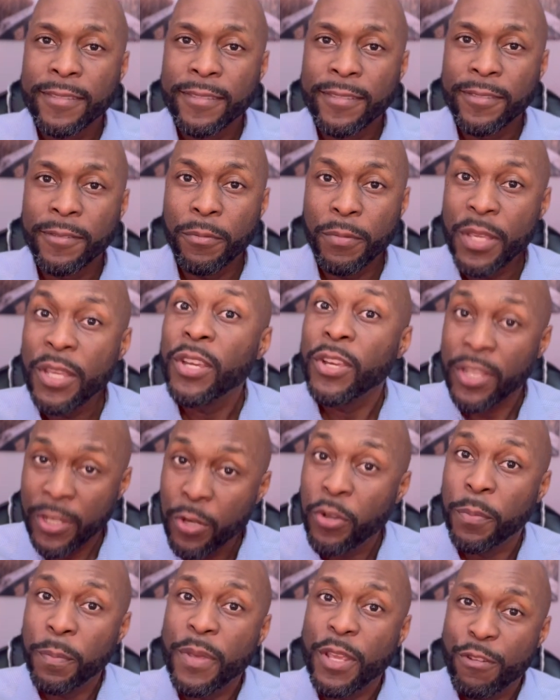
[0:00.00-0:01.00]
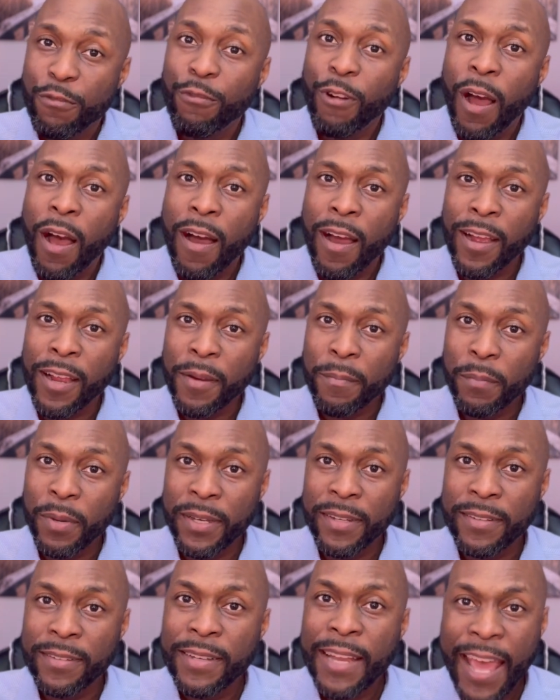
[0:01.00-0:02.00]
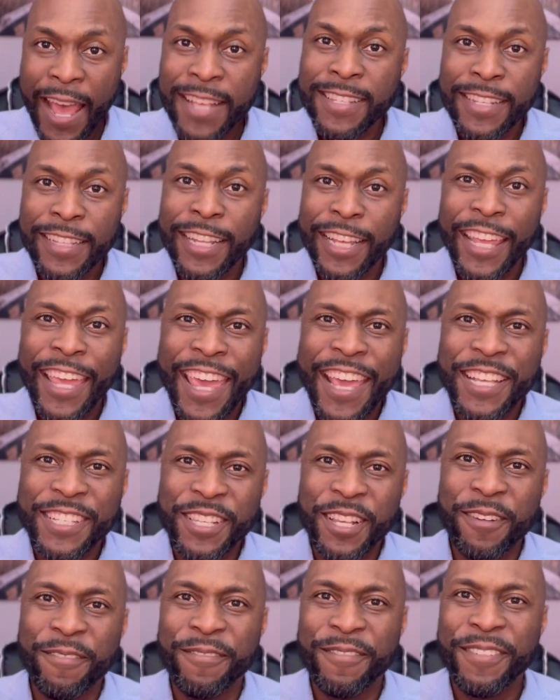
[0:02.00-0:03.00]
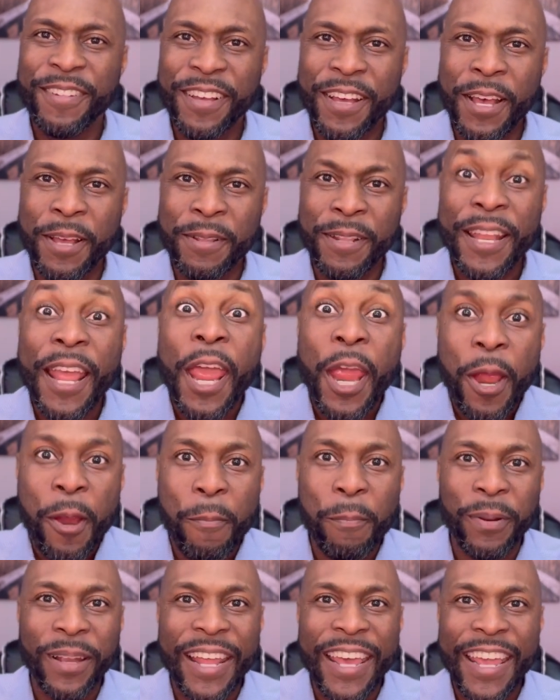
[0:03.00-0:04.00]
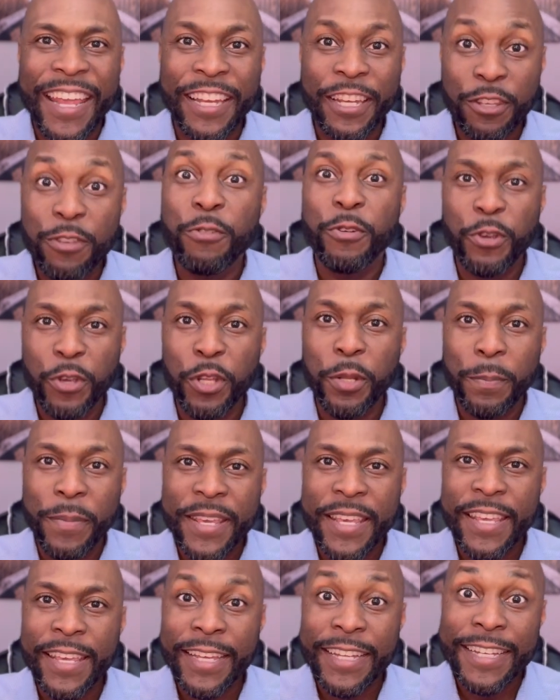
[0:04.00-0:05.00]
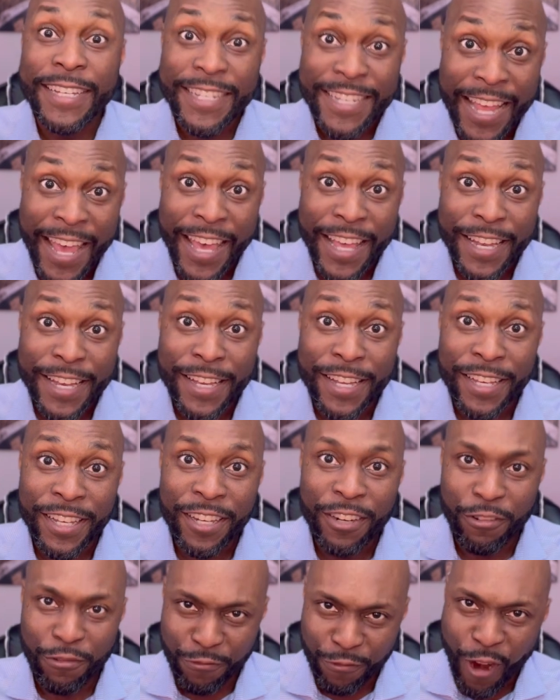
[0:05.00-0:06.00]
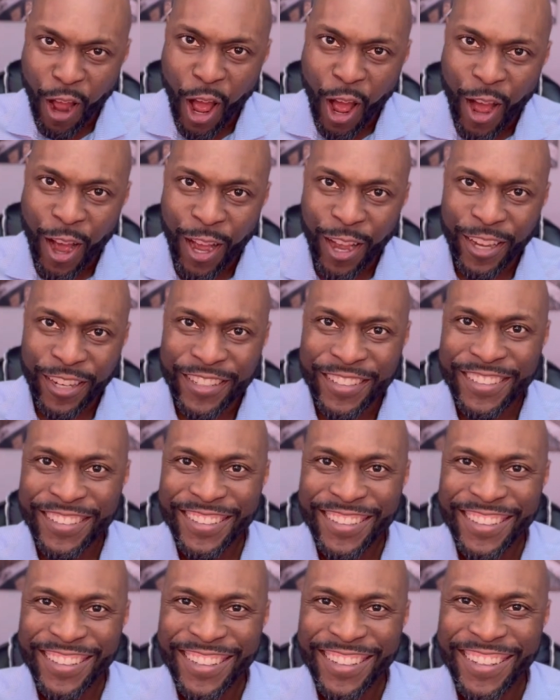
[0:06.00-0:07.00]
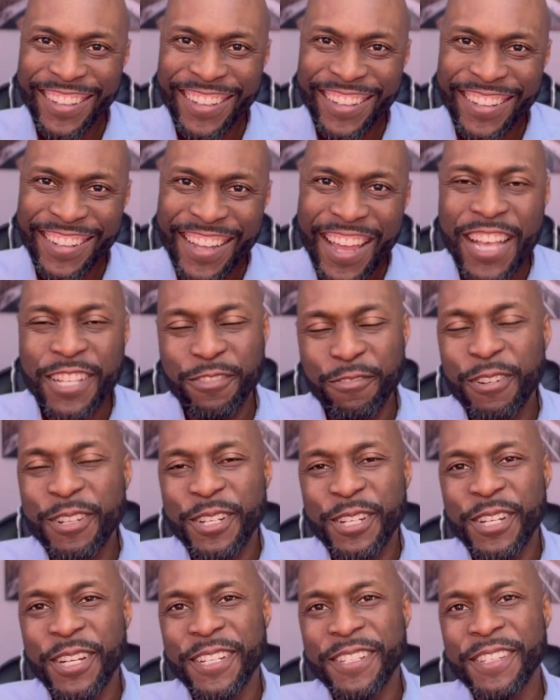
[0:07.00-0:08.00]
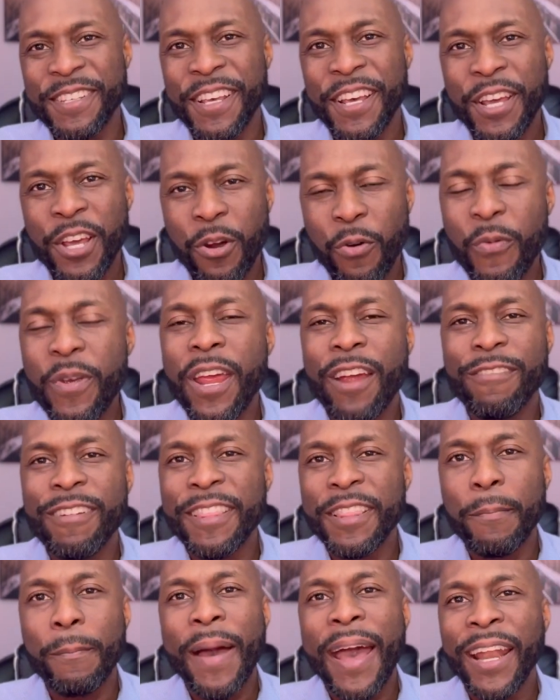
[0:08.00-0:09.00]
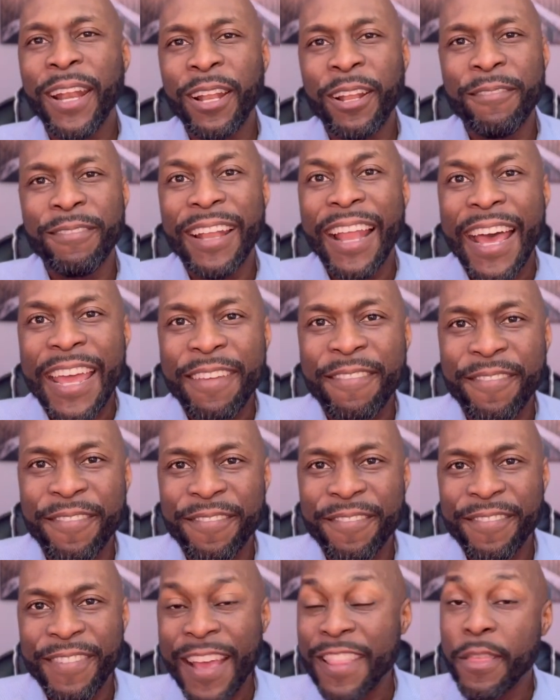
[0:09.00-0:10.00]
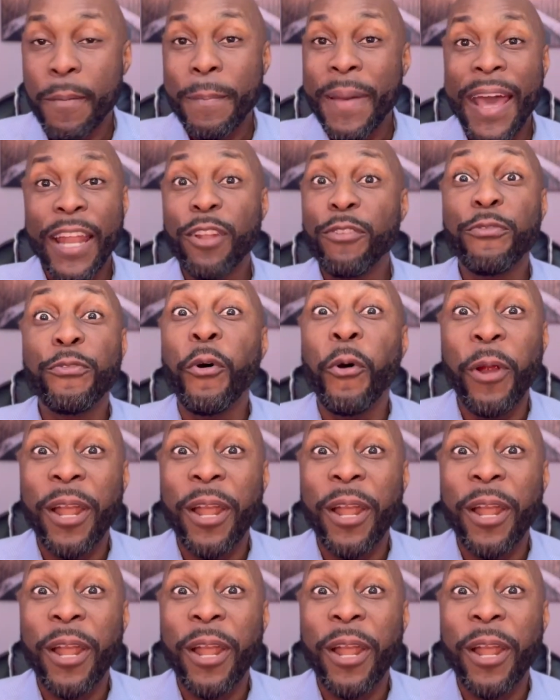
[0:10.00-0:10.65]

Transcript: we could be wrong, but as in the case of an airplane. You could be dead wrong. As Christians, we are in the battle of life and the battle for